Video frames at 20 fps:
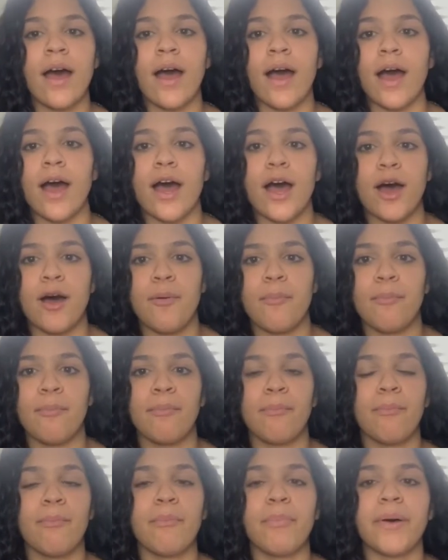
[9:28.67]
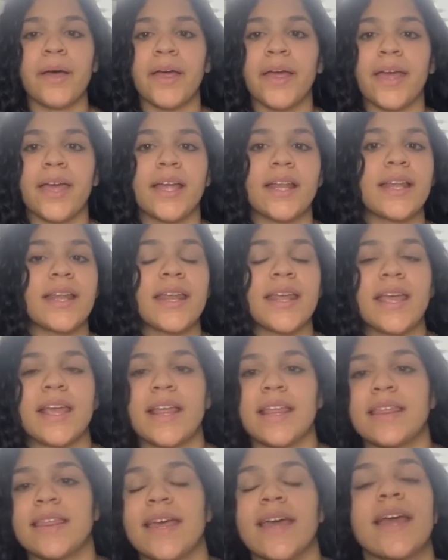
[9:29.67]
Um, but
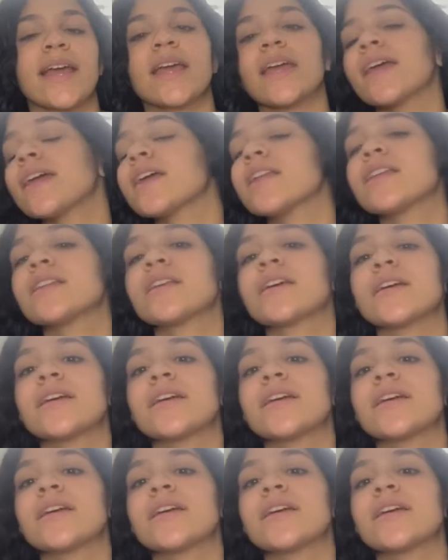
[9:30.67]
that can